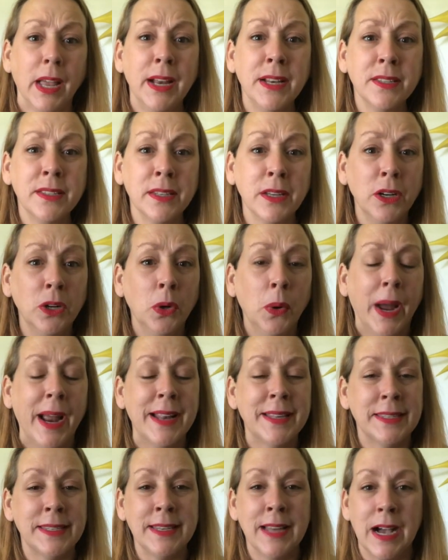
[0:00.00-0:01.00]
And so
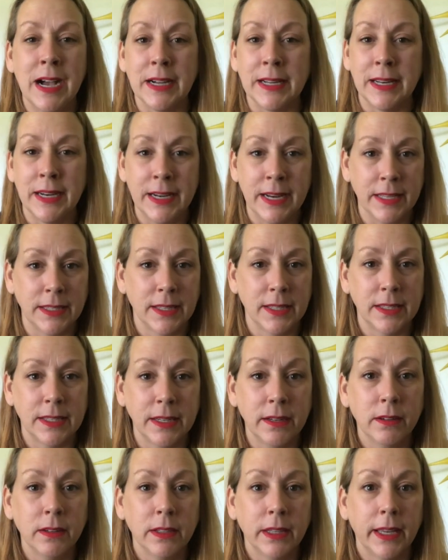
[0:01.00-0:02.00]
it's not going to
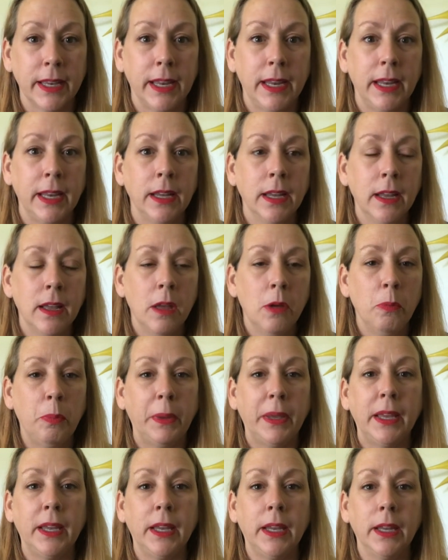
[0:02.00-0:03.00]
necessarily
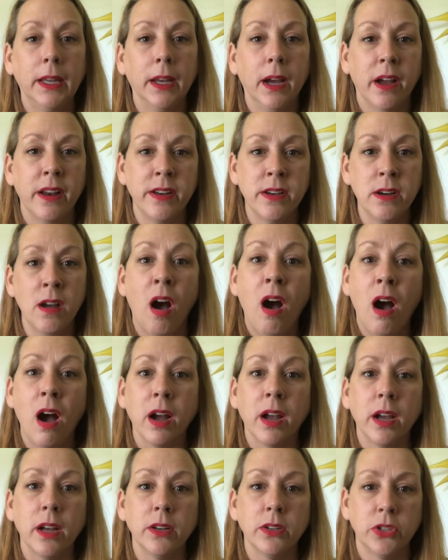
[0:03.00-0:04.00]
be a
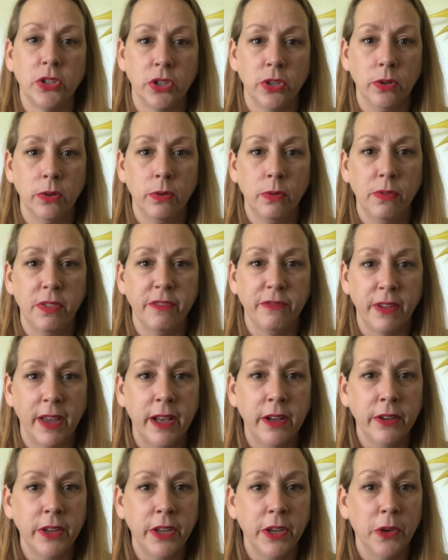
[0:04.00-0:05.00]
knock to the
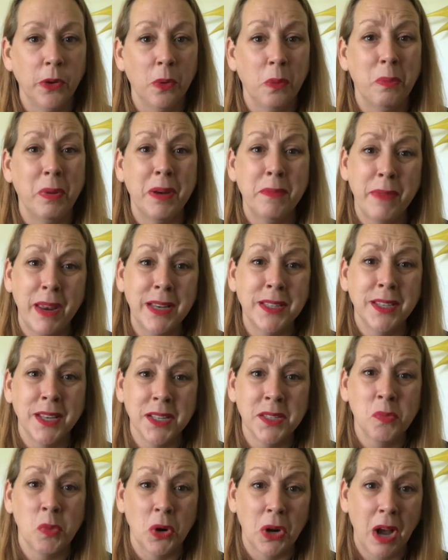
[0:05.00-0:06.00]
value, but it makes
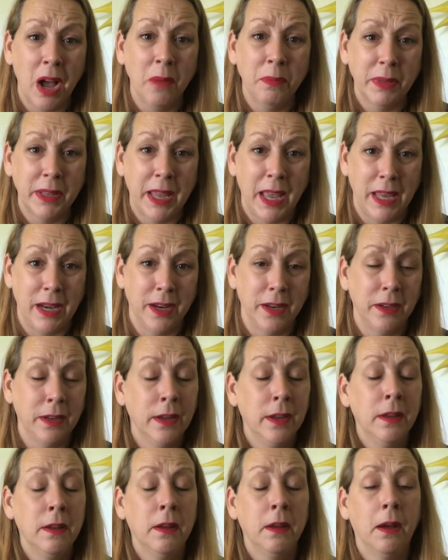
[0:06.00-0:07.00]
things more complicated.
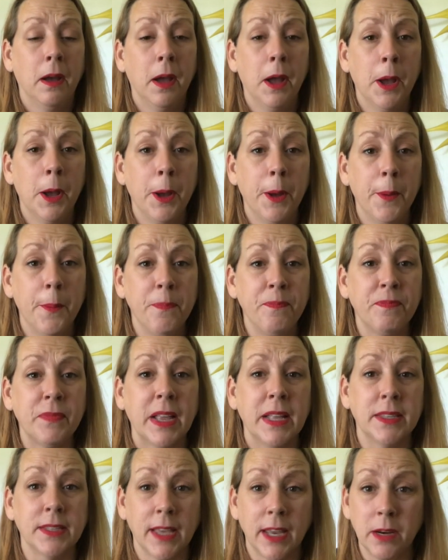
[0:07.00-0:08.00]

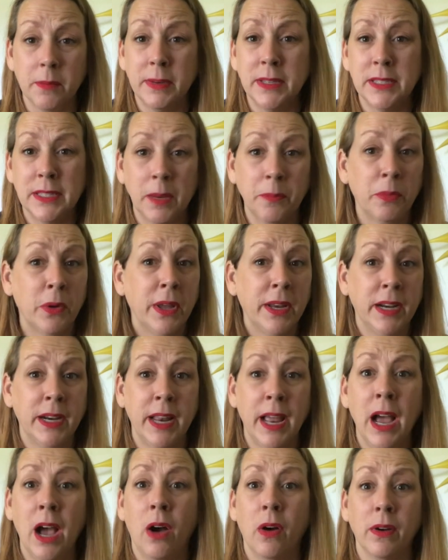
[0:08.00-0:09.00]
It's going to be separated
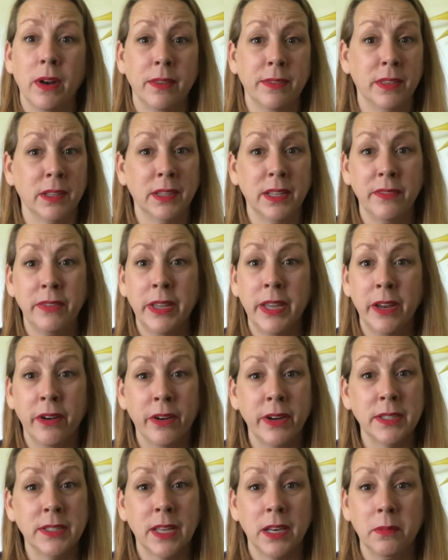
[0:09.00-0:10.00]
out. The living
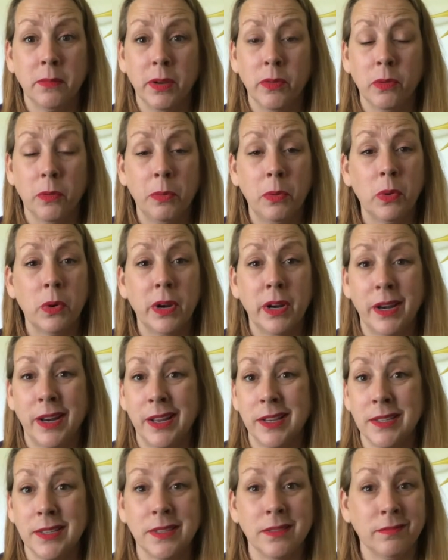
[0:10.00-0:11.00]
area is going to be reported
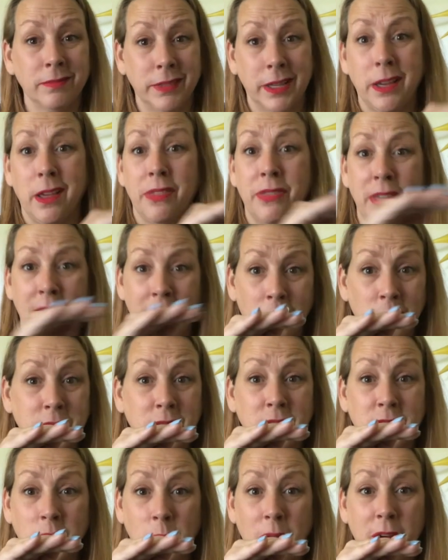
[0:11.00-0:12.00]
as like
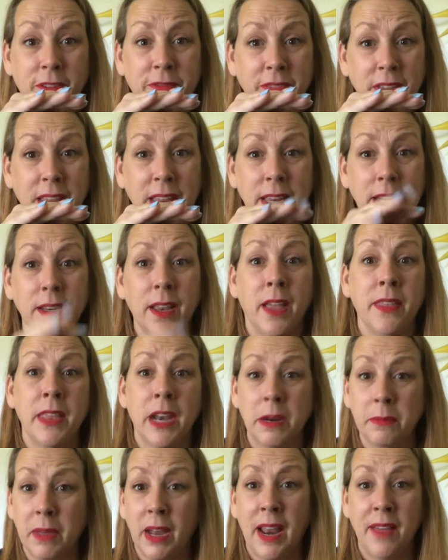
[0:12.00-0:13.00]
1,000 square feet, and
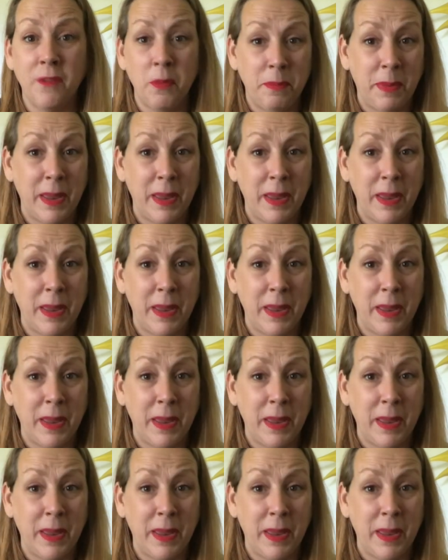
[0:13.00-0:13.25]
then I'm going to have a